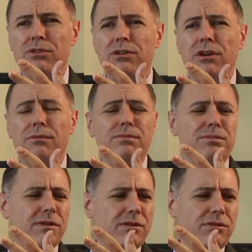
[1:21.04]

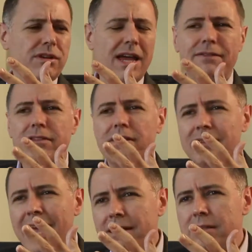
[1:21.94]
you could have
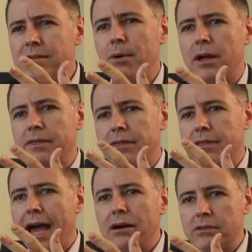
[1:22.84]
tens upon
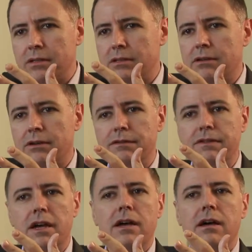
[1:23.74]
thousands of
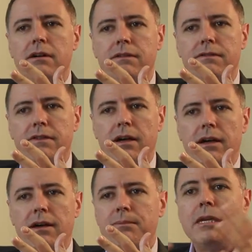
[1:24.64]

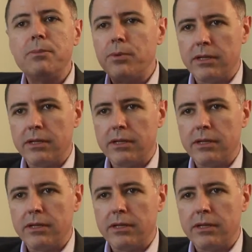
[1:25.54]
people